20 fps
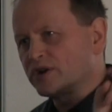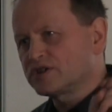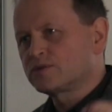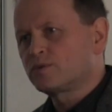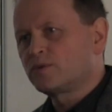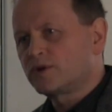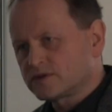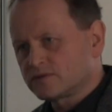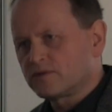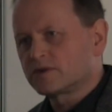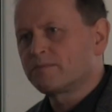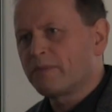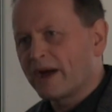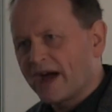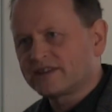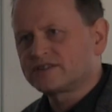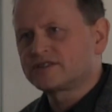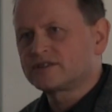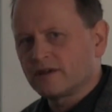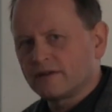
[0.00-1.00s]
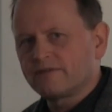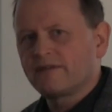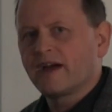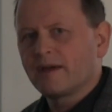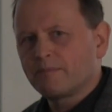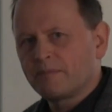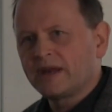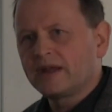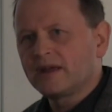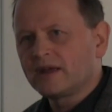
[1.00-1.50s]
buzzwords for bad stuff
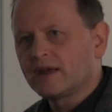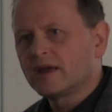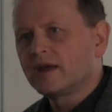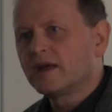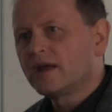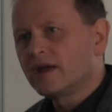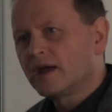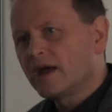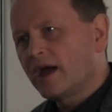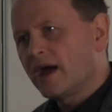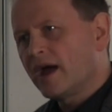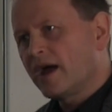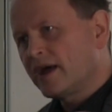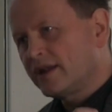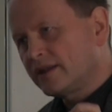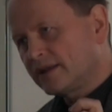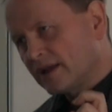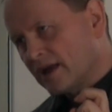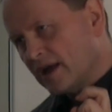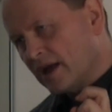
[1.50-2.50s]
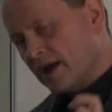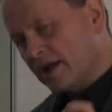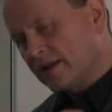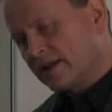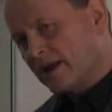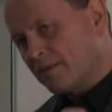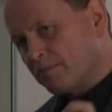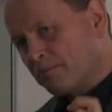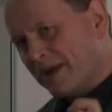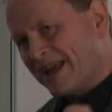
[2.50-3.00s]
happening,
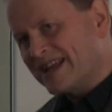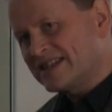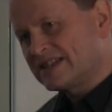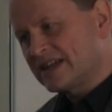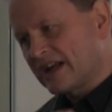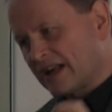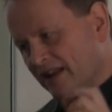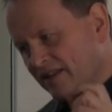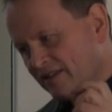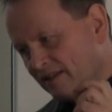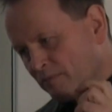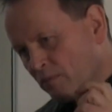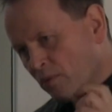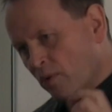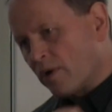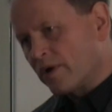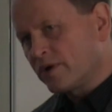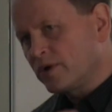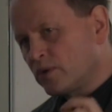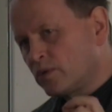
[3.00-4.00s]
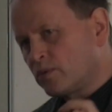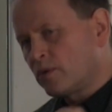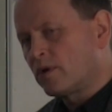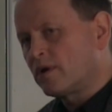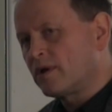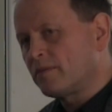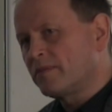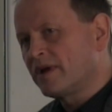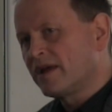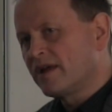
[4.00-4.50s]
and basically the more you
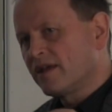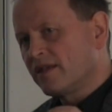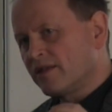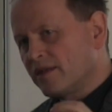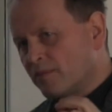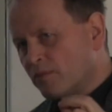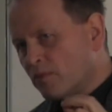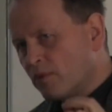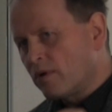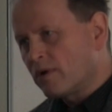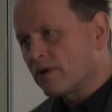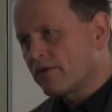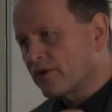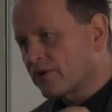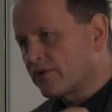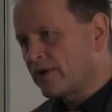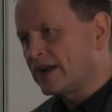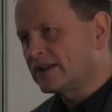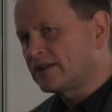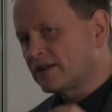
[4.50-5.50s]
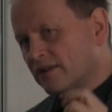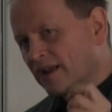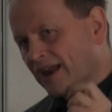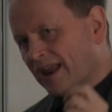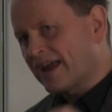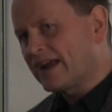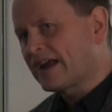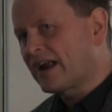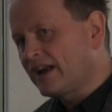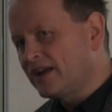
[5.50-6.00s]
warm, the greater the
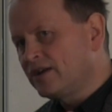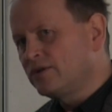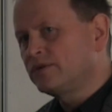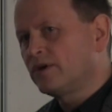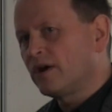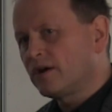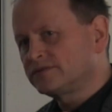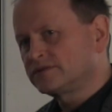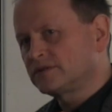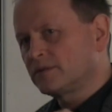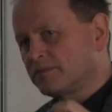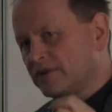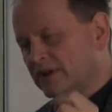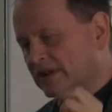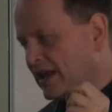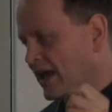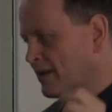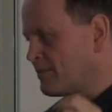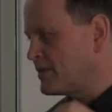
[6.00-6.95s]
likelihood of something